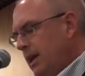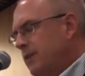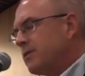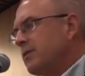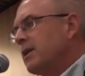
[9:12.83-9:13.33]

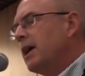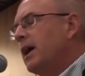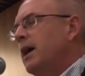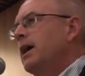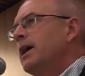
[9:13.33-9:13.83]

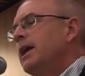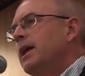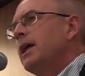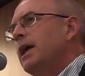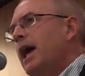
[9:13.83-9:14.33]

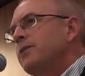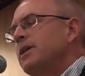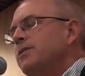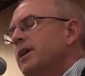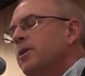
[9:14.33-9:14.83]
as
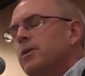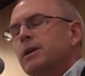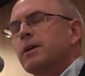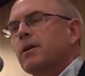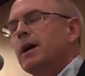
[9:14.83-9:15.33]
I said
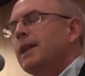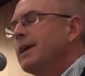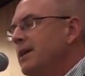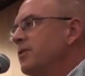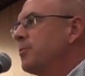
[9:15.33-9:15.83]
earlier, I
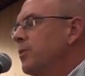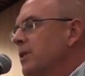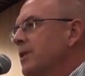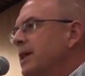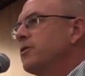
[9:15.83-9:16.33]
think it's a
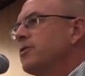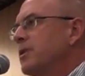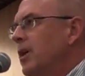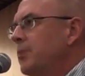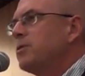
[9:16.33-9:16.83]
book that you
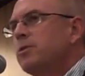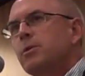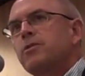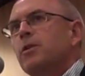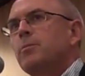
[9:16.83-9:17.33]
should come to
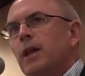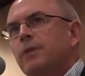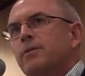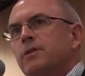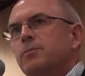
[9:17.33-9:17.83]
with some
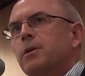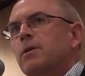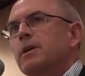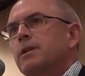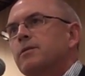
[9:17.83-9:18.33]
life
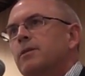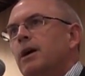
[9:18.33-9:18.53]
experience.